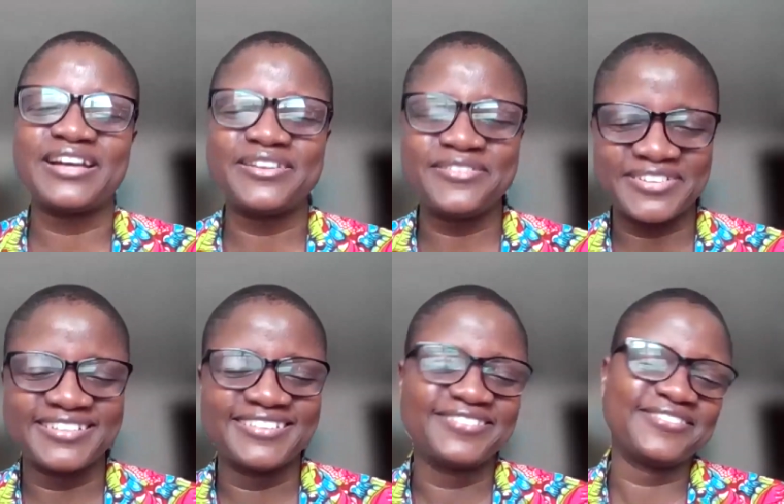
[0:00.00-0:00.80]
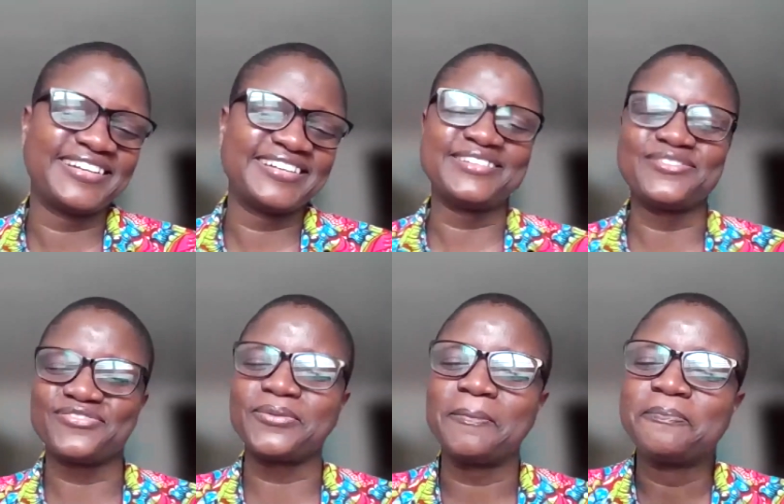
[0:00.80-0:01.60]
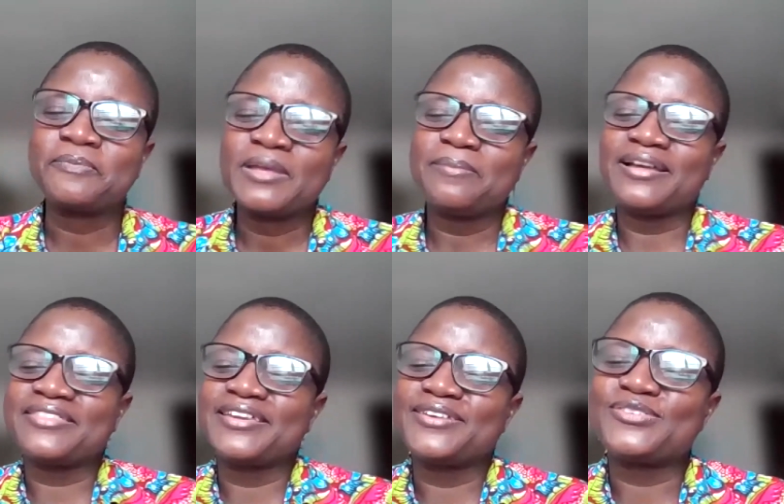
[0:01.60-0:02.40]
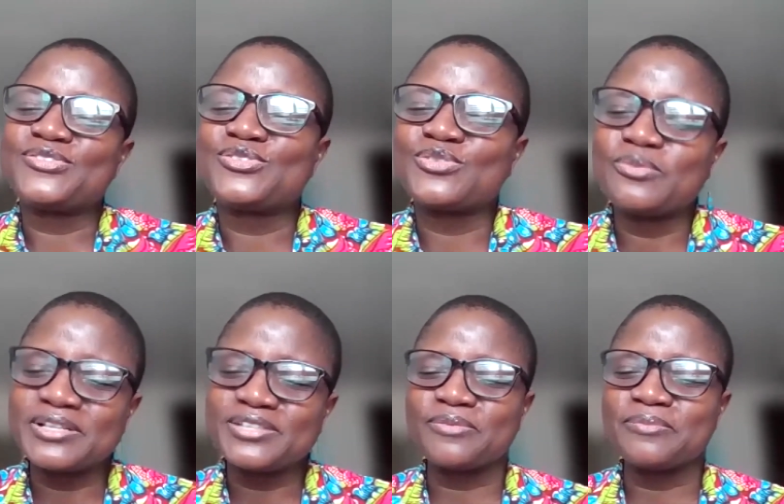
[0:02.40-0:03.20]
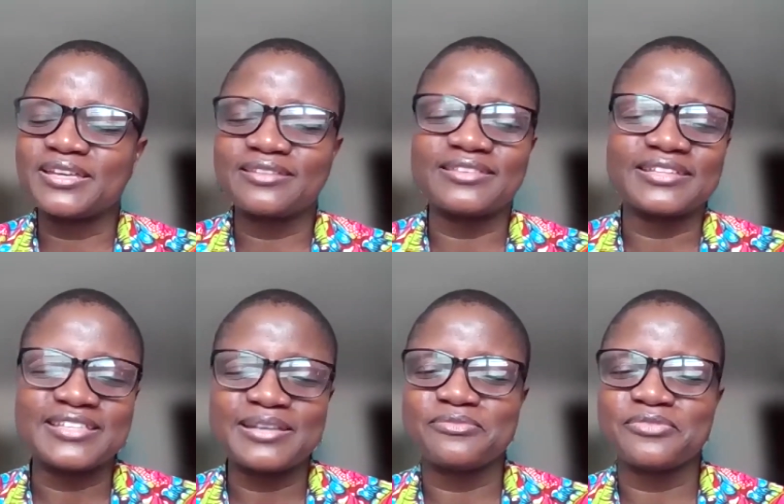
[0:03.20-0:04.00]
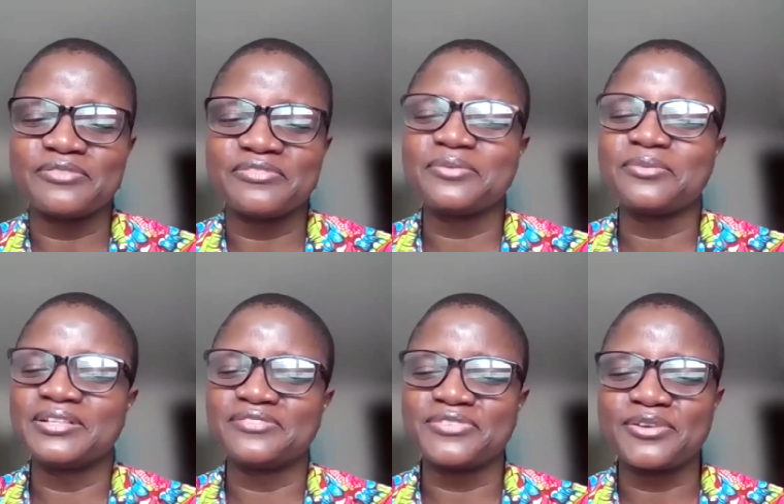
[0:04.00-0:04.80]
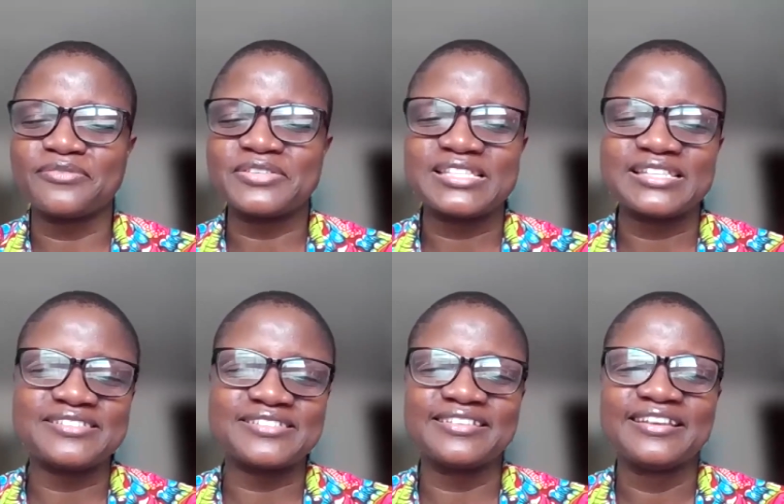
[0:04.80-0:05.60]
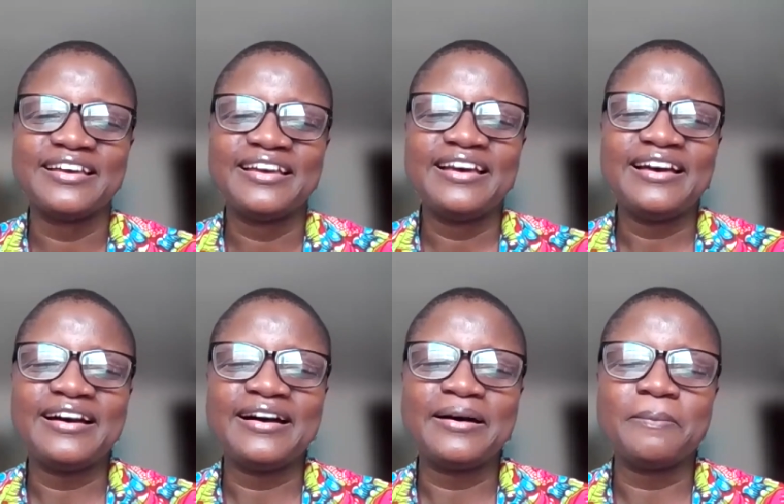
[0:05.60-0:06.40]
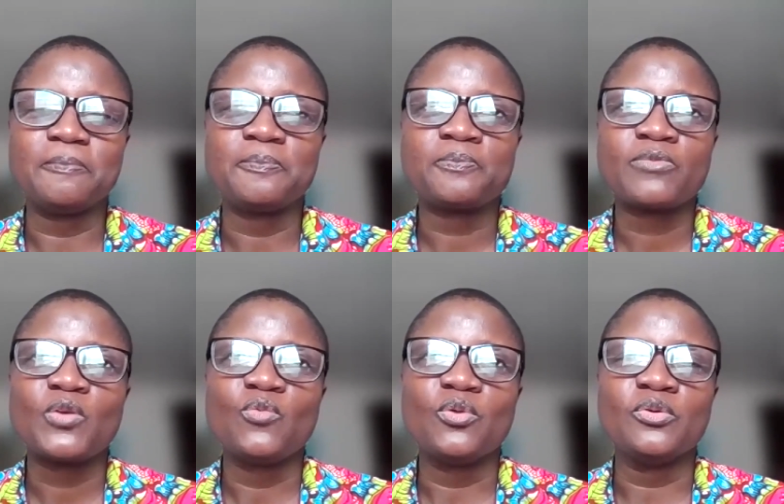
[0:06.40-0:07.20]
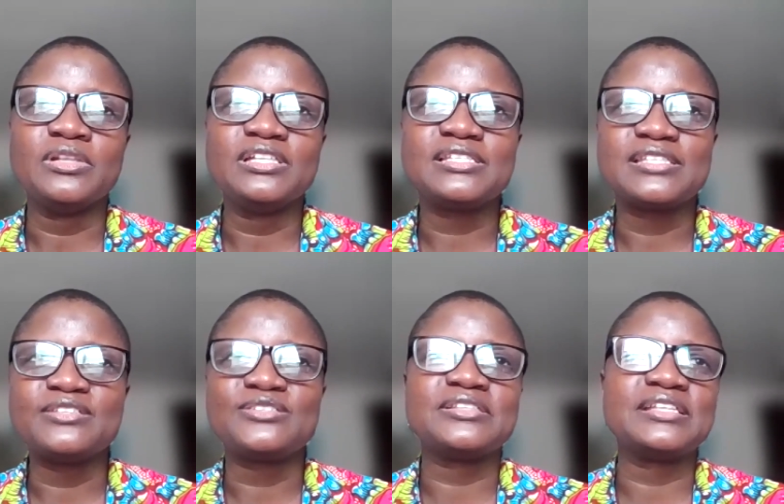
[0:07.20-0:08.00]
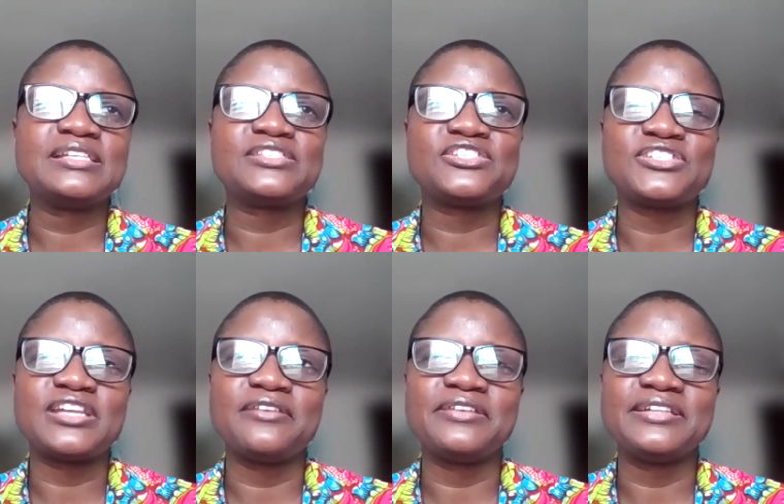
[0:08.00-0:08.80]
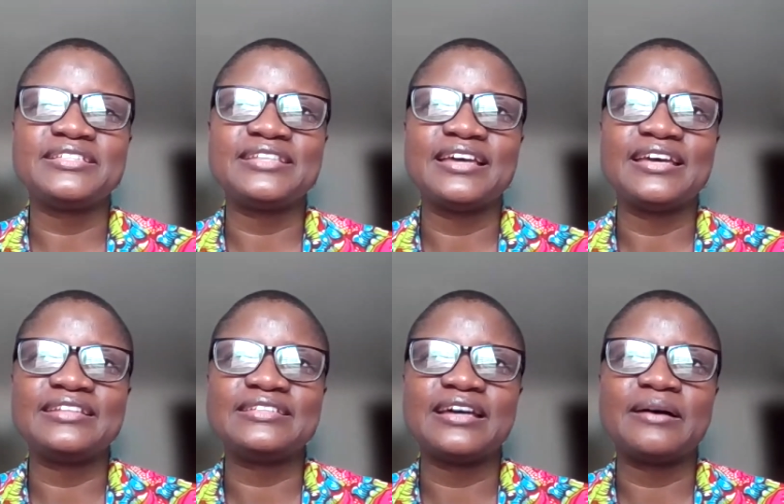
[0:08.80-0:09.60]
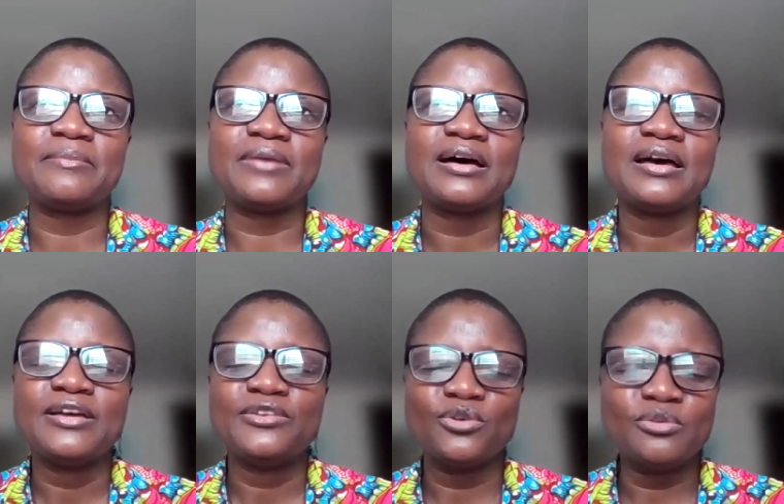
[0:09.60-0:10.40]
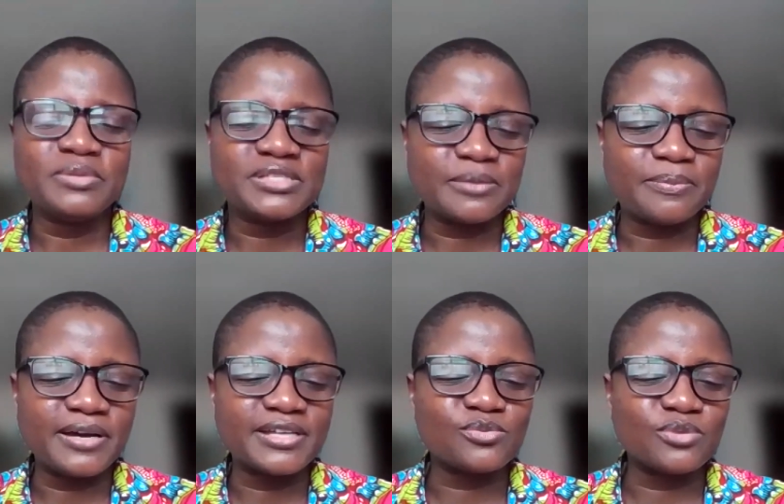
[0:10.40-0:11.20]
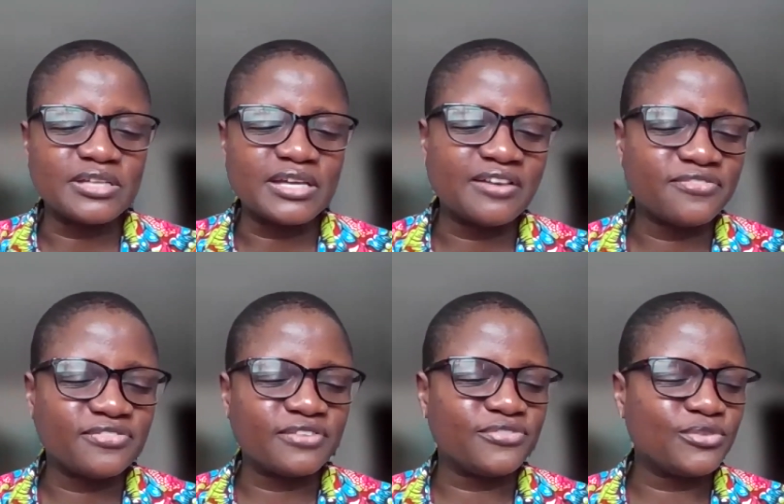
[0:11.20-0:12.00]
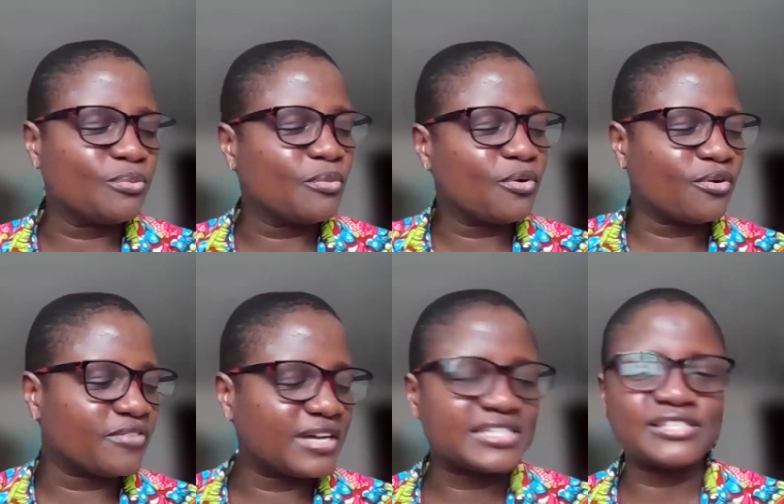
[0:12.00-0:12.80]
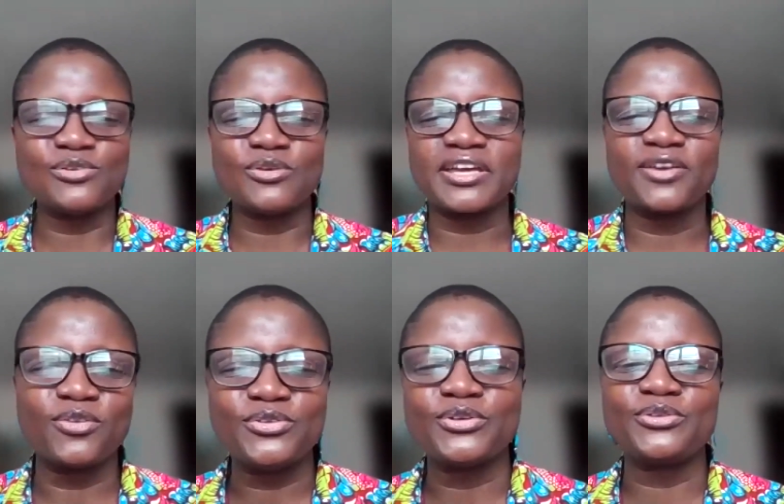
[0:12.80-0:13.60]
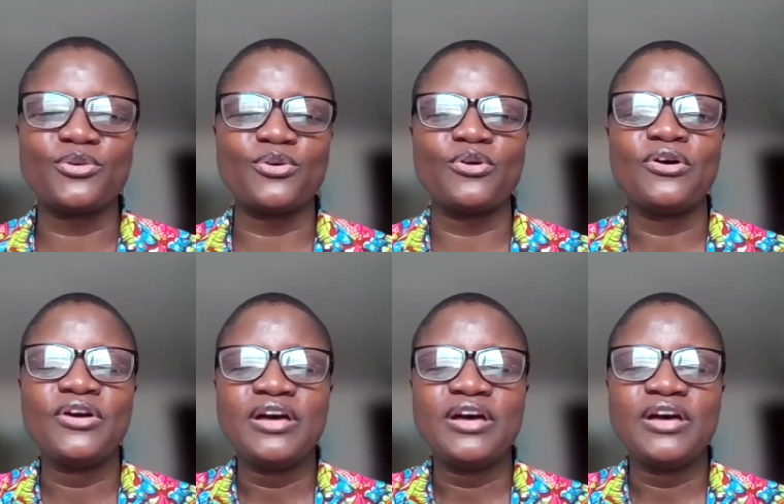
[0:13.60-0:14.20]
Fajin. Wonderful. But thank you so much for making the time for a very wonderful conversation. Um, we'll listen to this, share it, and um, don't be surprised when you have a few more of us knocking on your door,